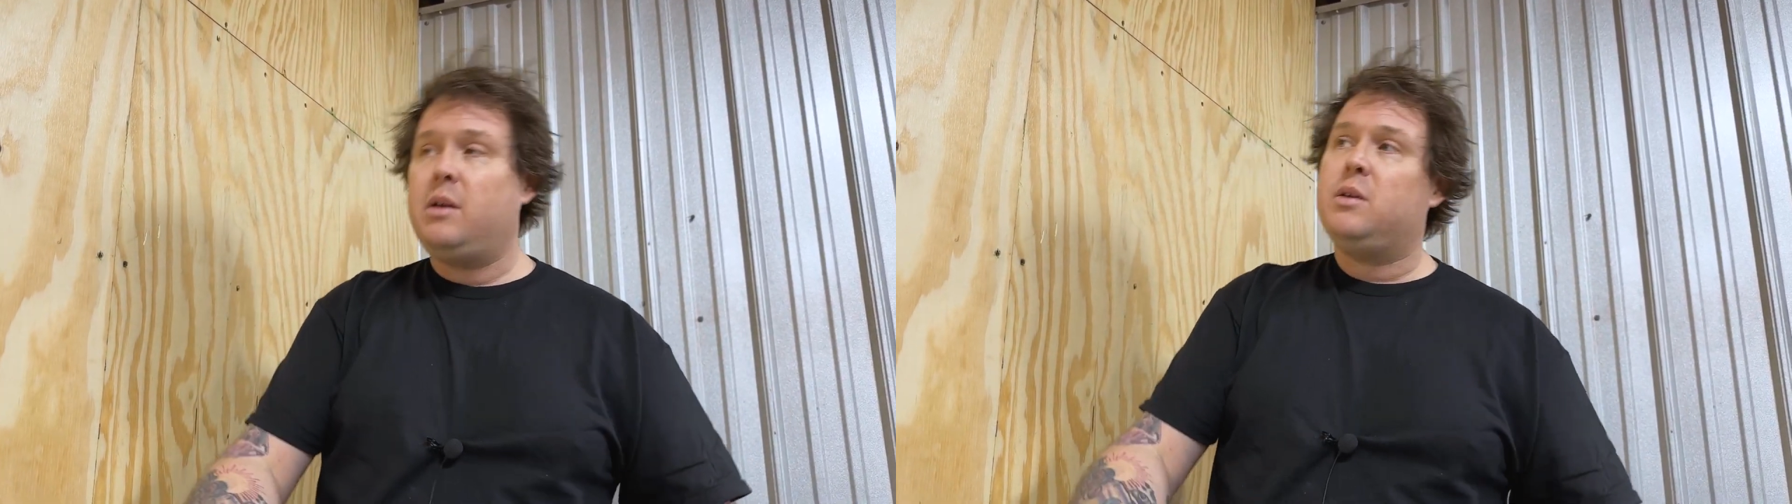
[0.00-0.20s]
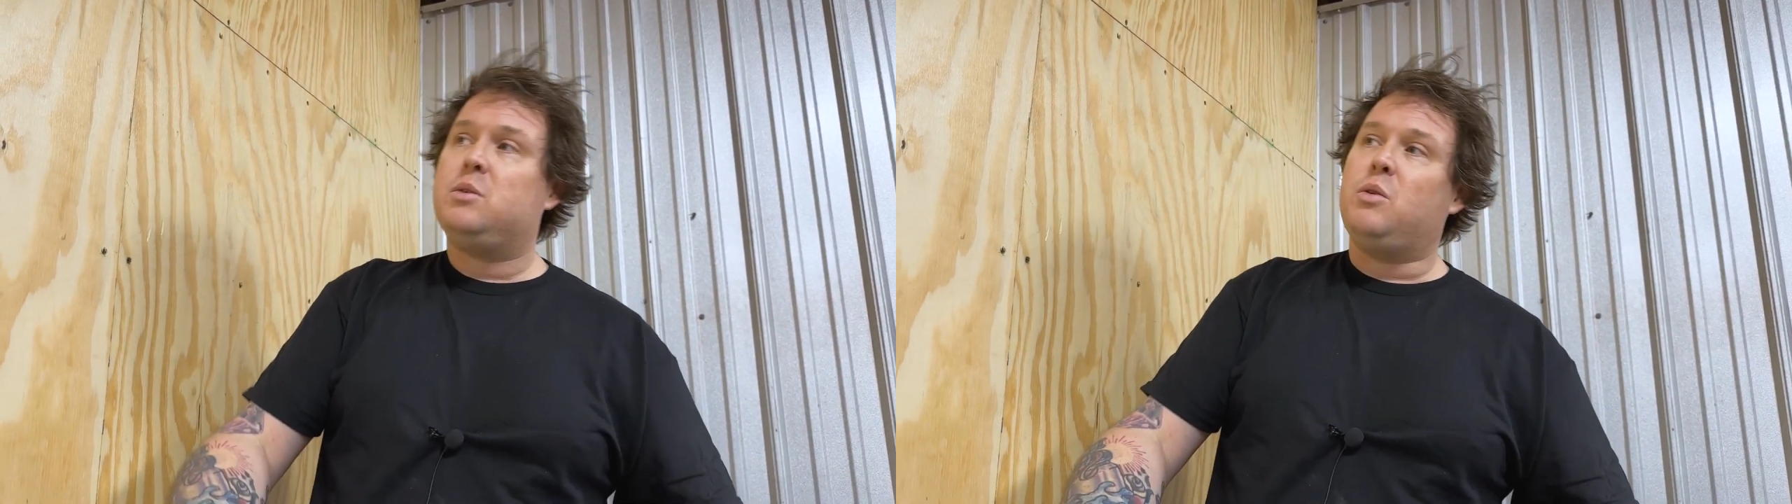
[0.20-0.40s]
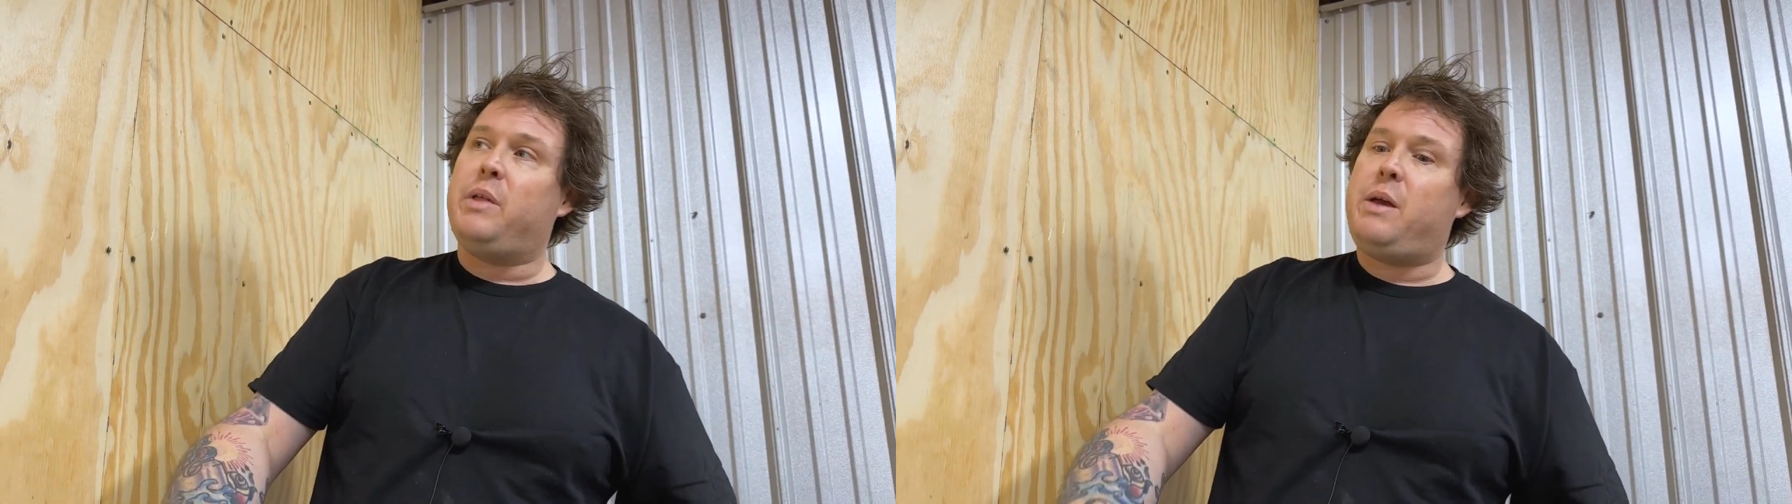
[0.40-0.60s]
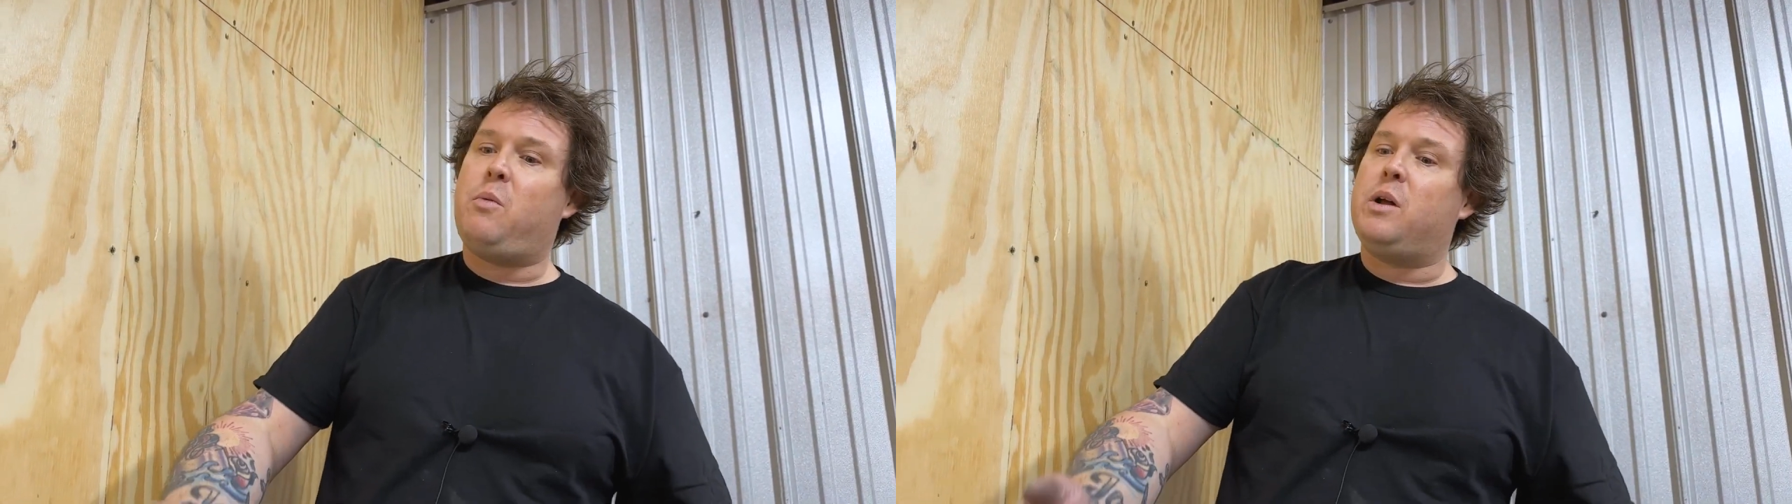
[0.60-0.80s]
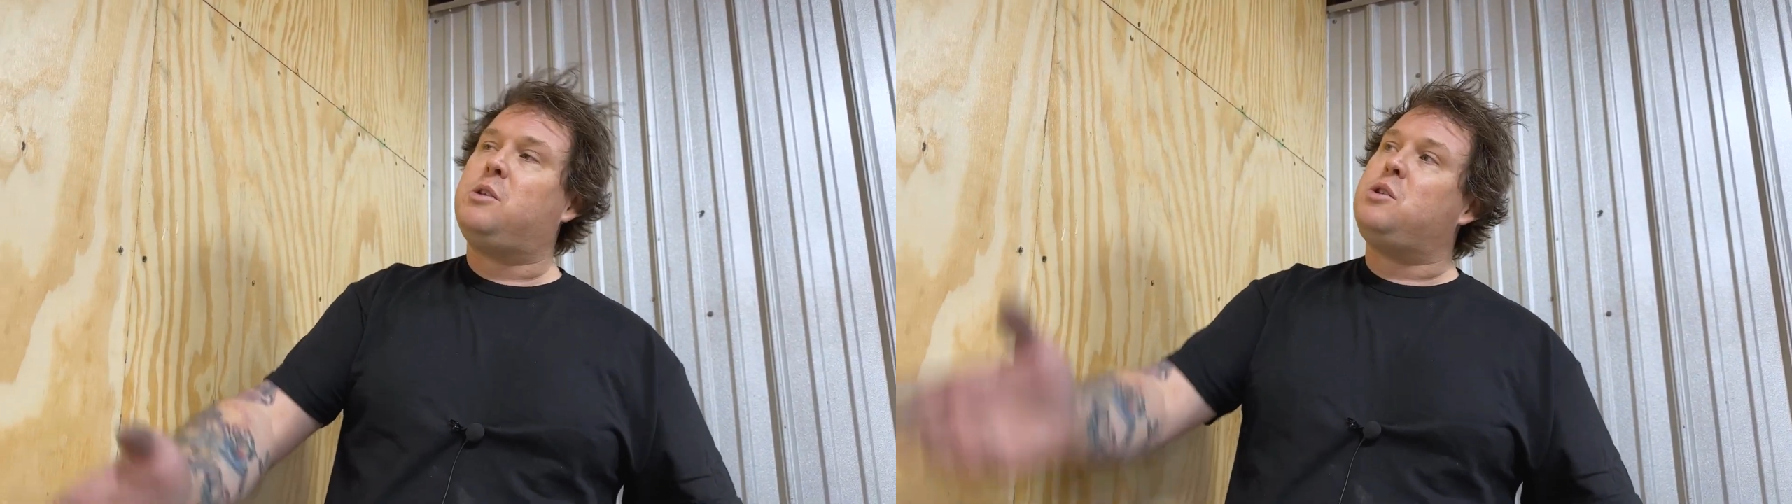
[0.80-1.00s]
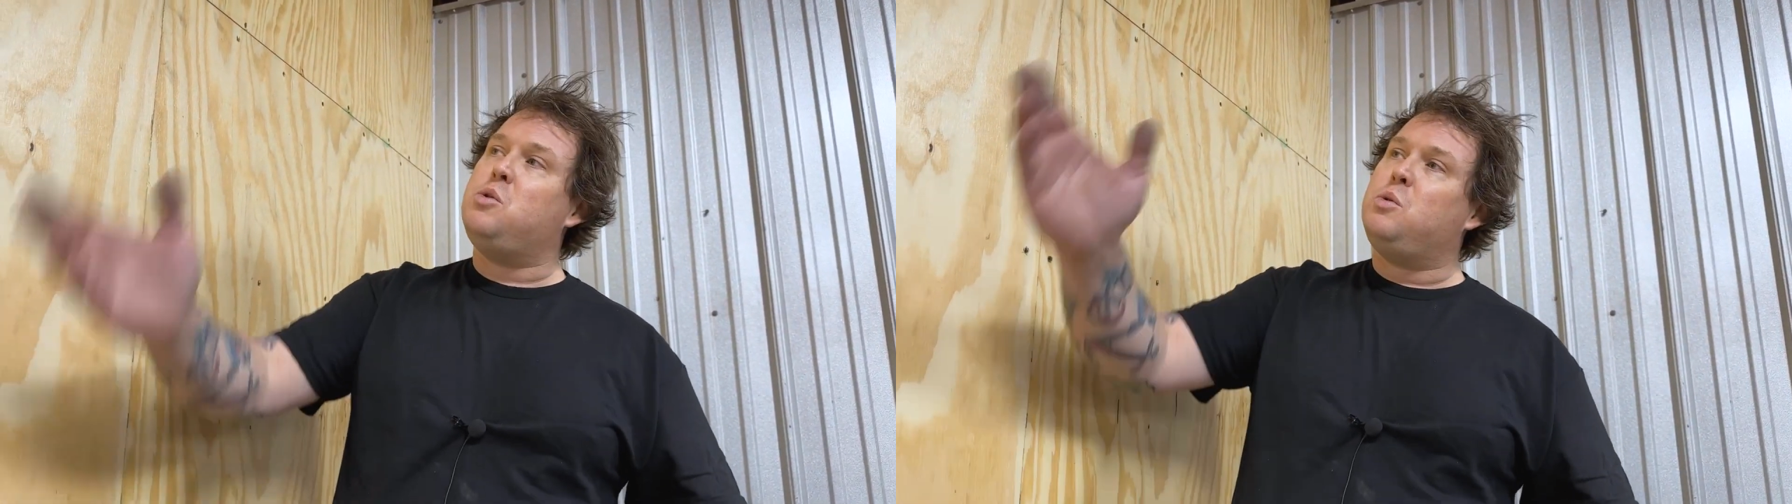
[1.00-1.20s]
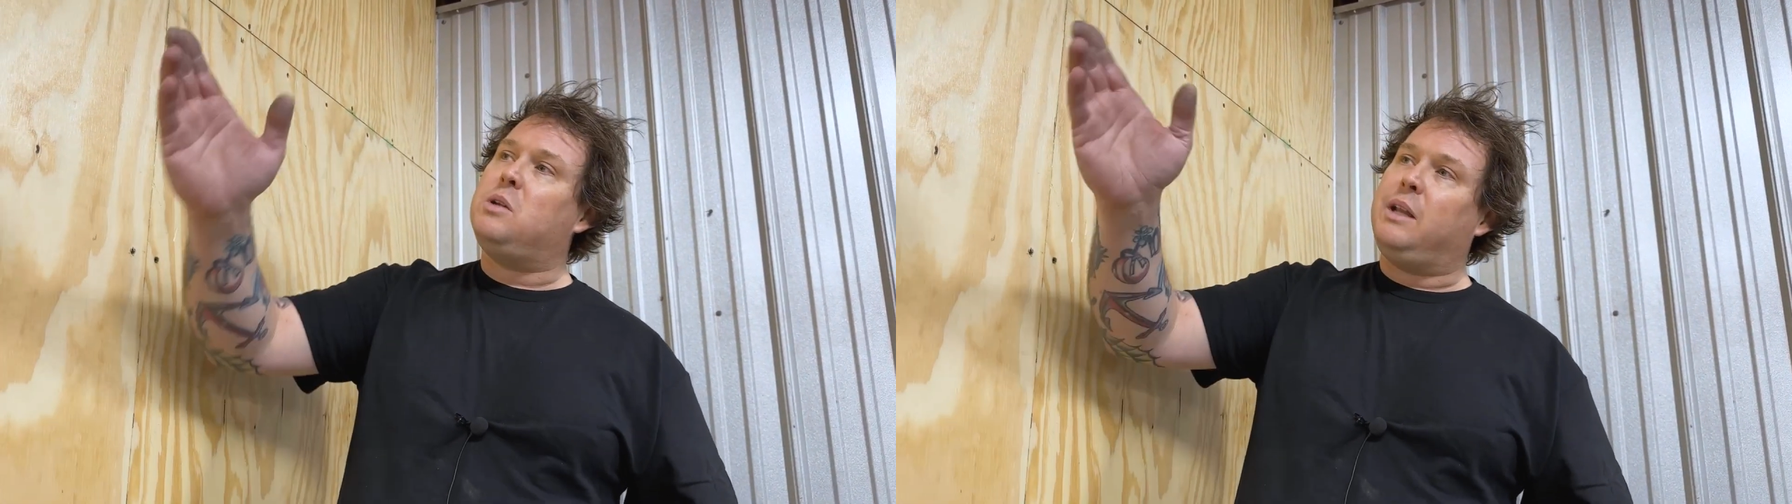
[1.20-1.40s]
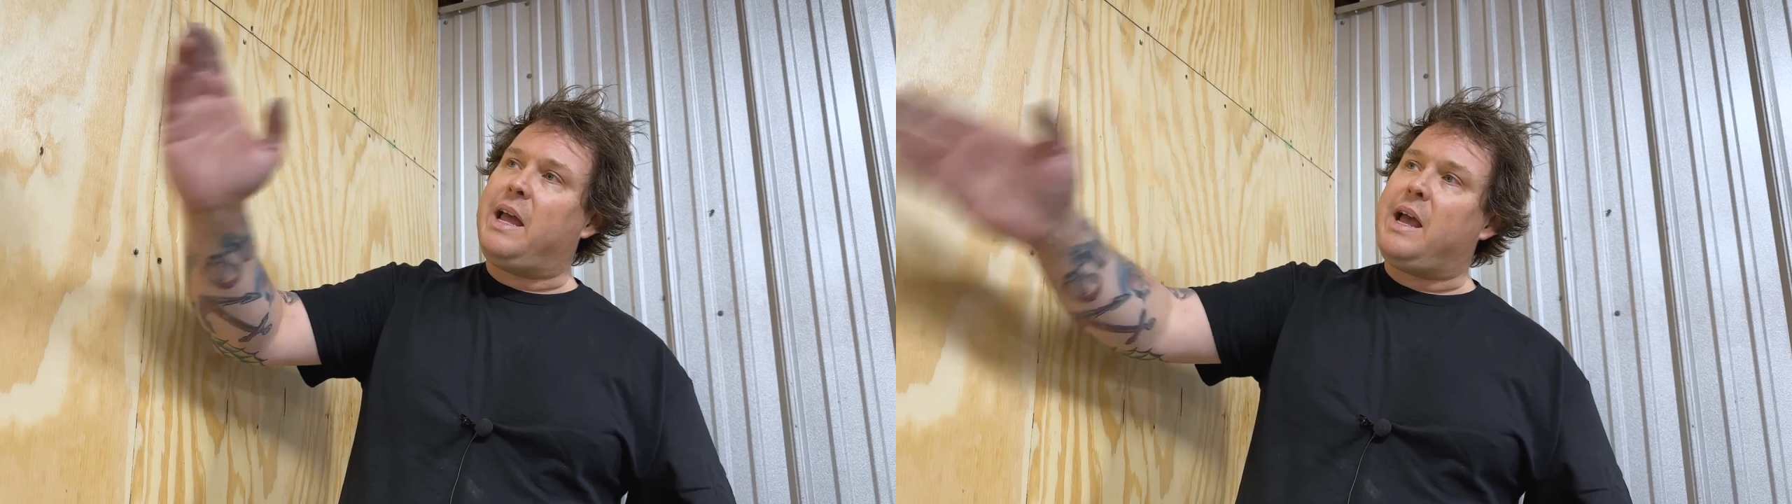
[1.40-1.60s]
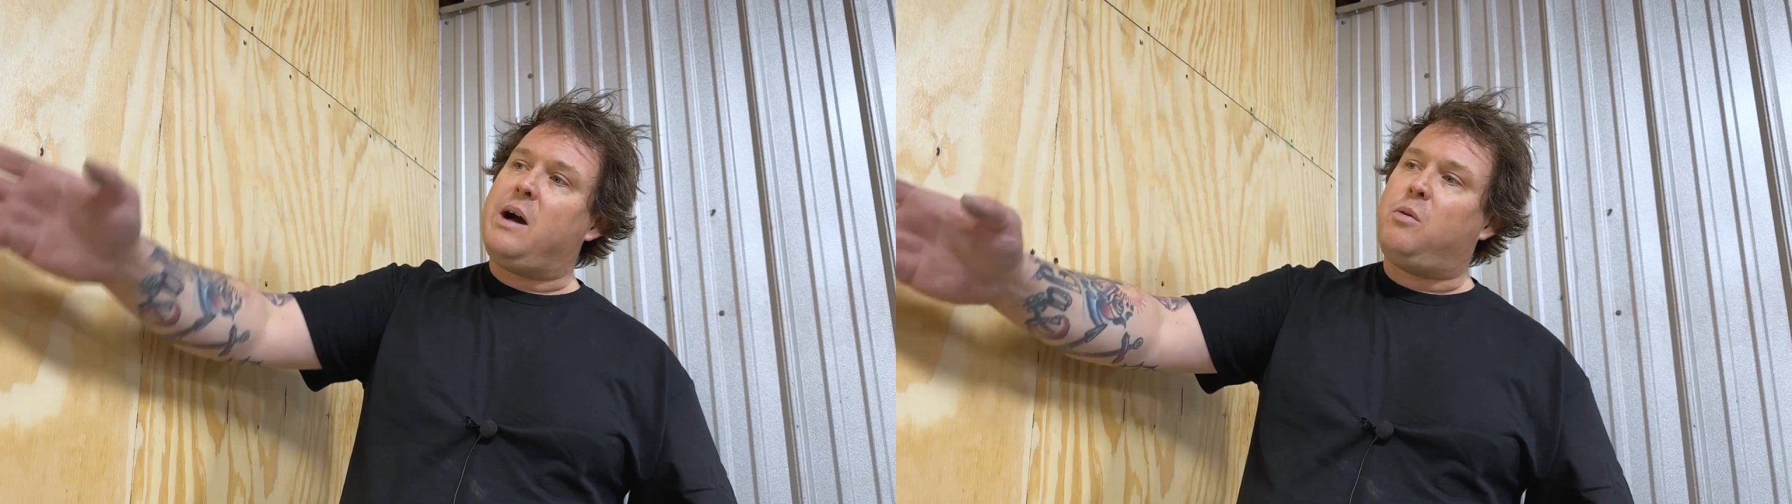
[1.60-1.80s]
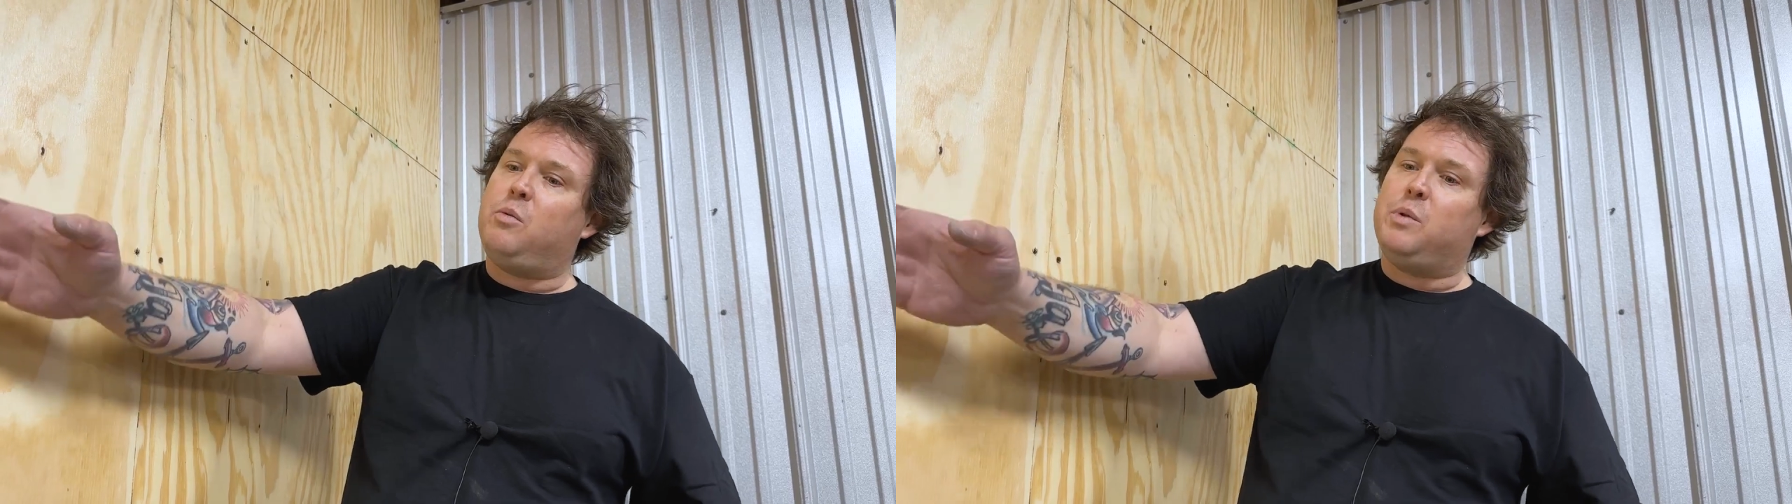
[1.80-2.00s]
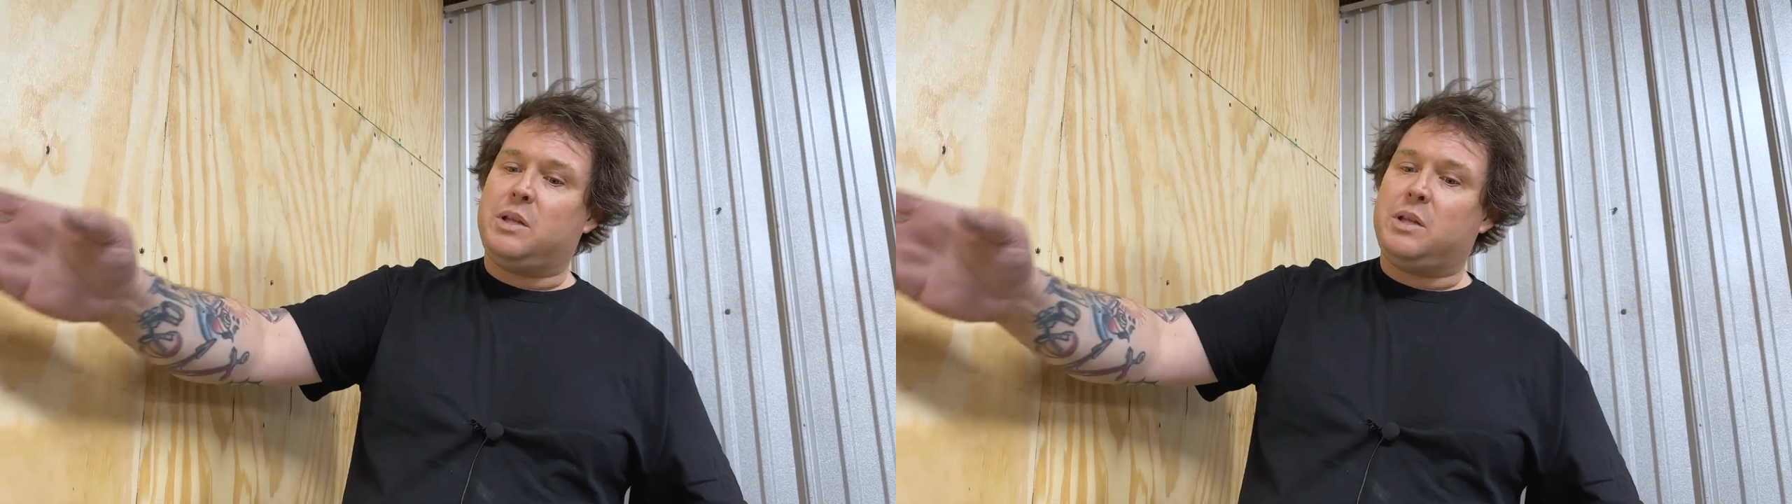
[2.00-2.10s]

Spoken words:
So they want you to lay out with